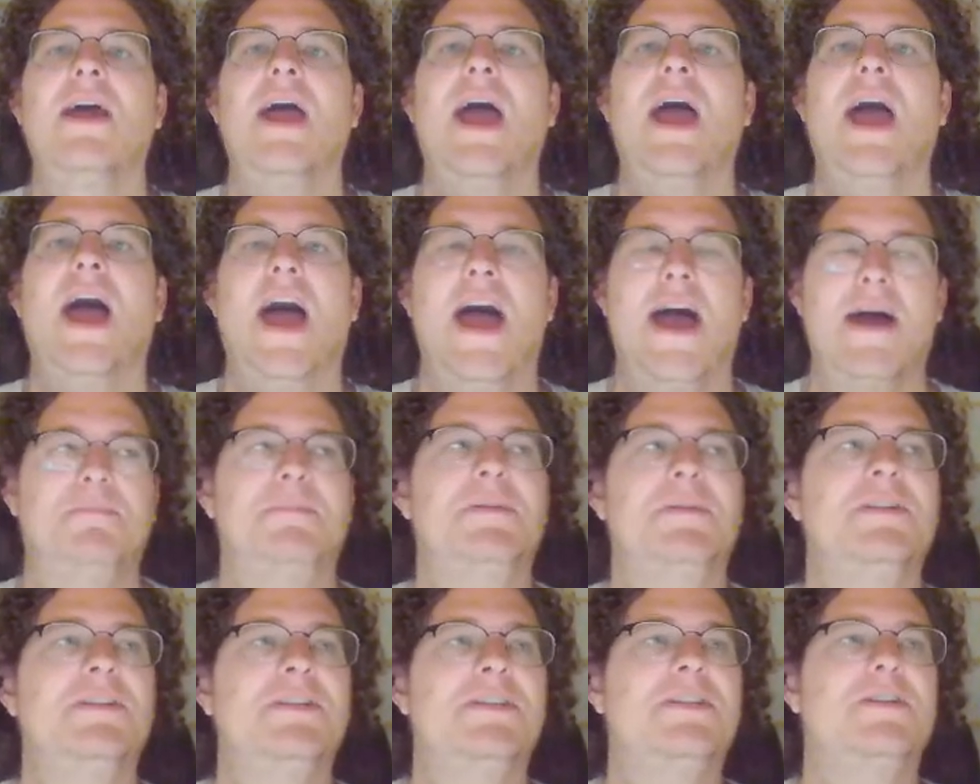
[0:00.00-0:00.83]

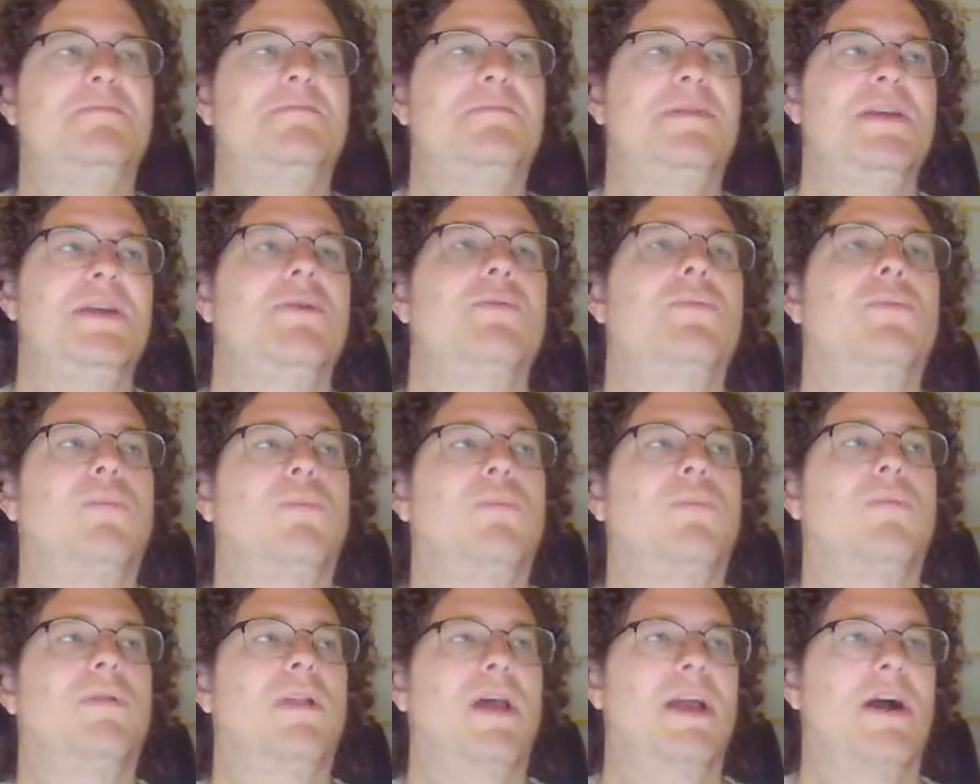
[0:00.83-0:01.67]
happens to be
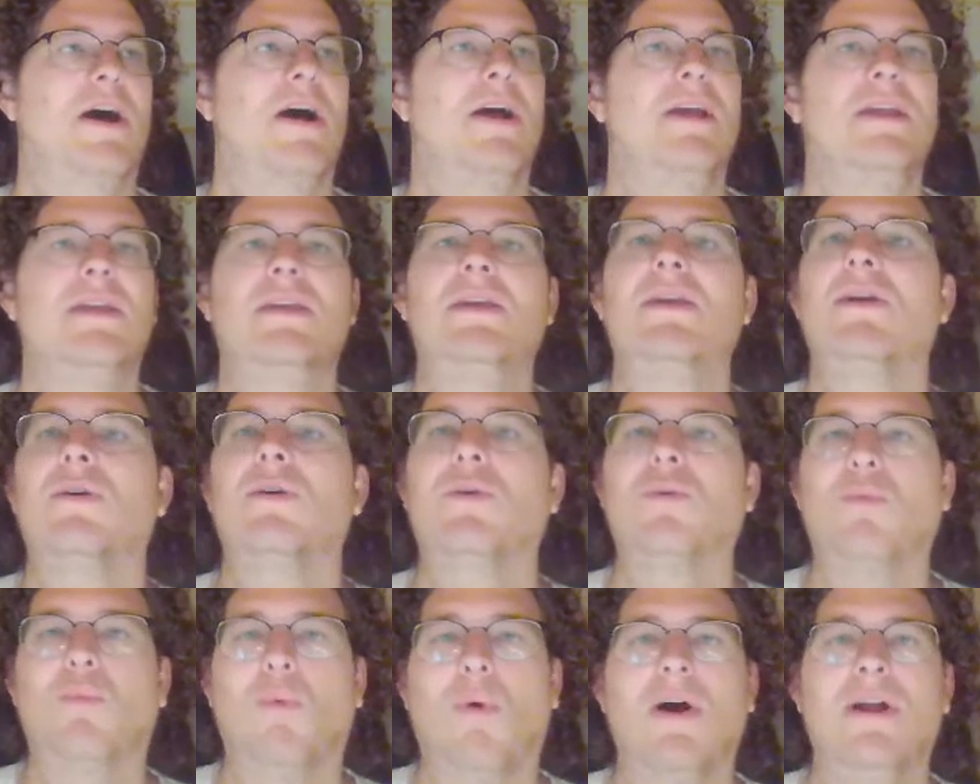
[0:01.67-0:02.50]
like a
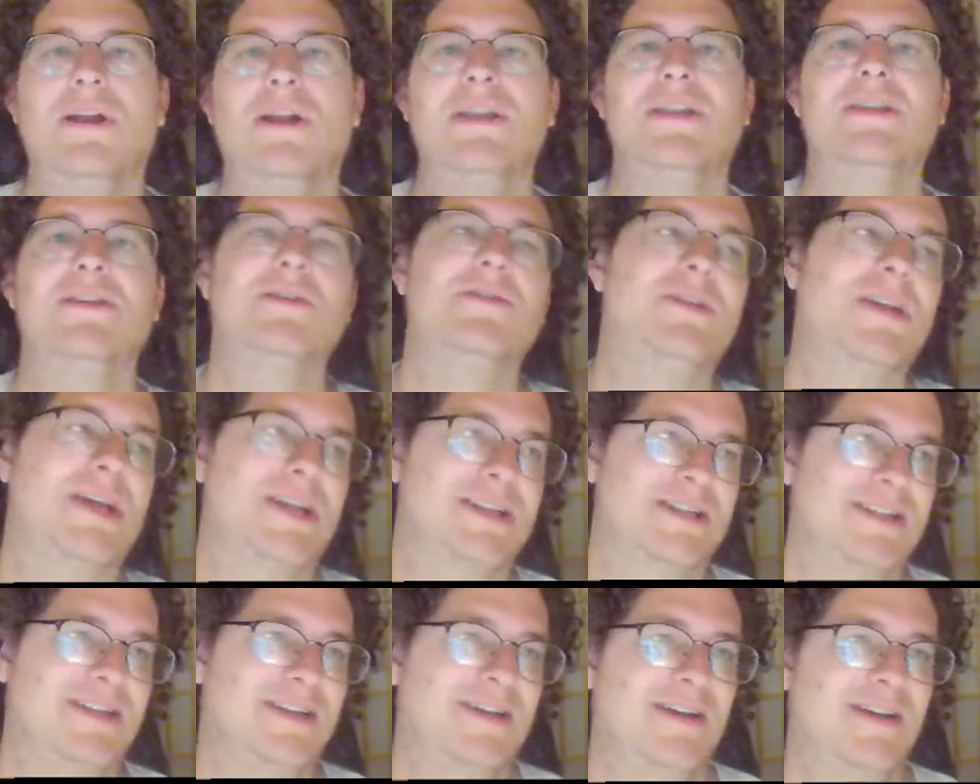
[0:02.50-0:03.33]
year 1
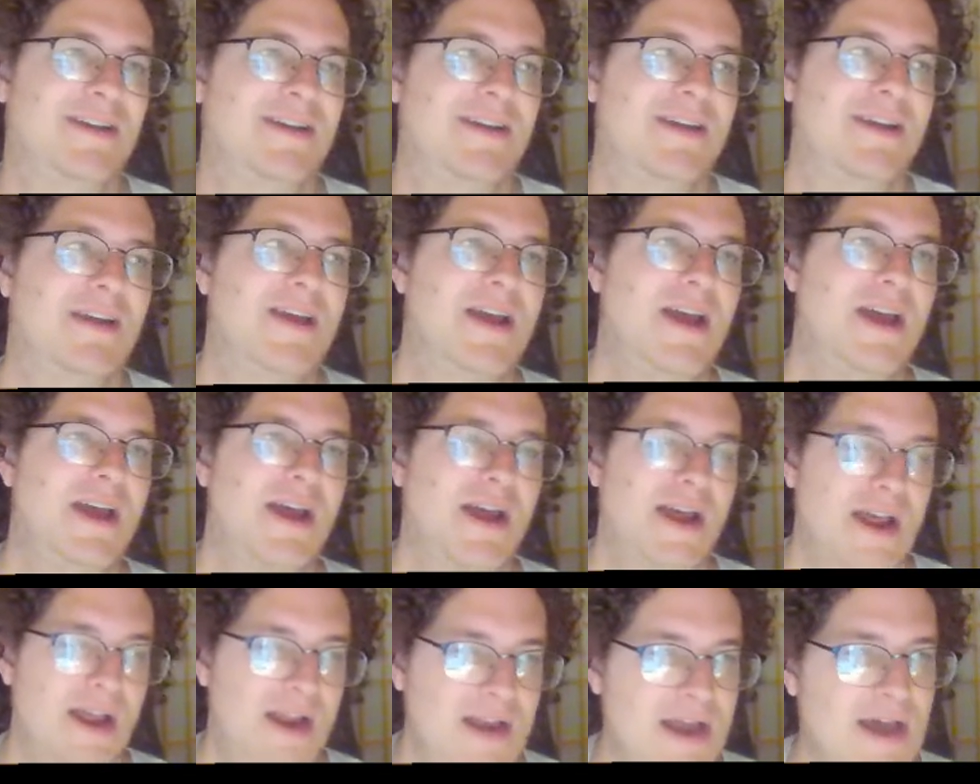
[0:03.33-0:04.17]
unit.
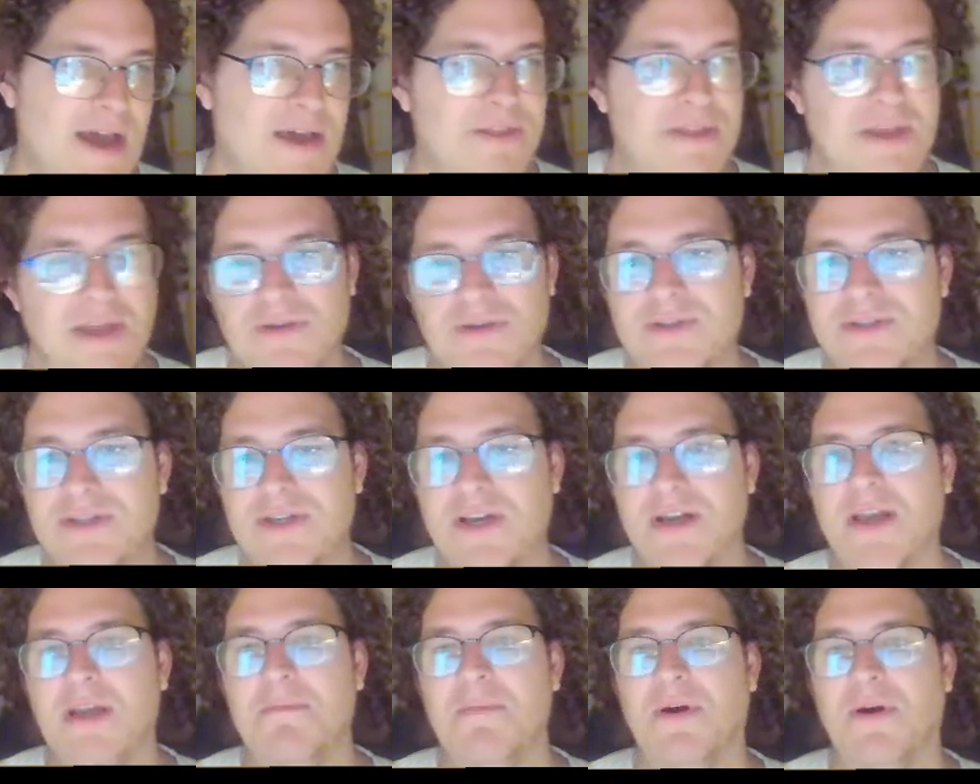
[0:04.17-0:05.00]
Now, the other
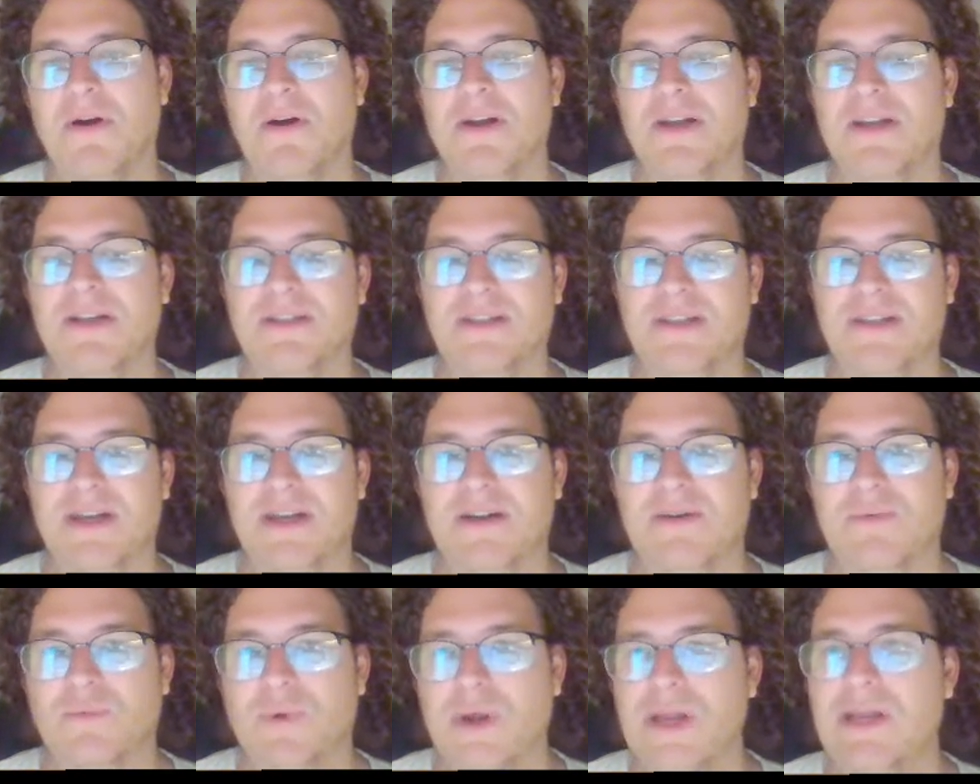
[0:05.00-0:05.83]
sucky part is
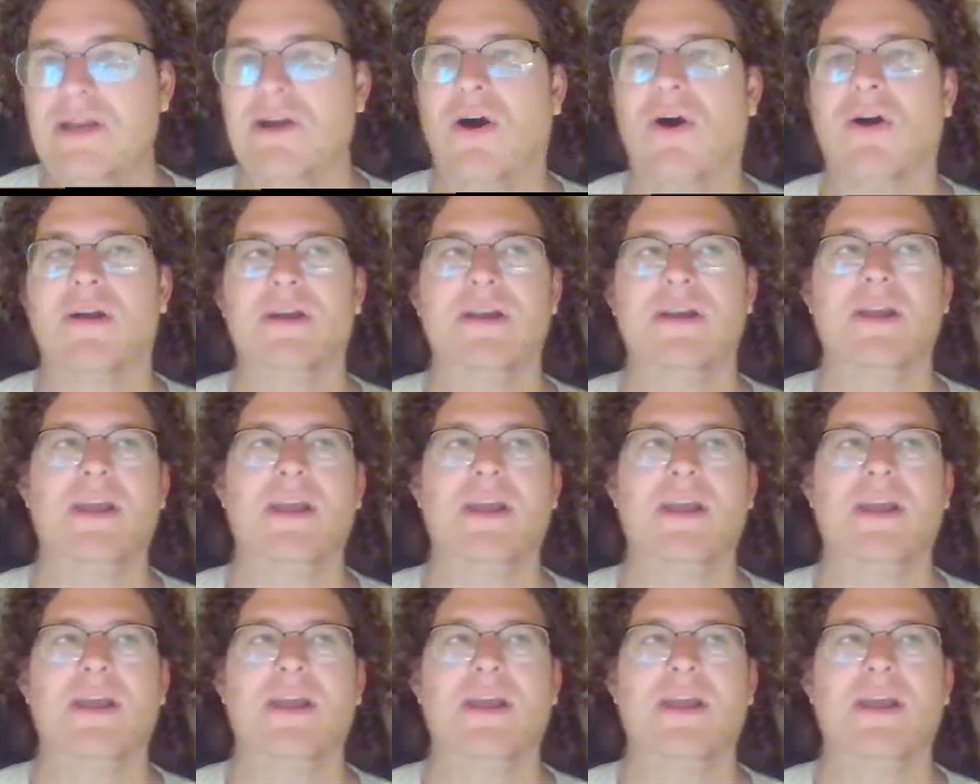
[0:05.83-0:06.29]
that we aren't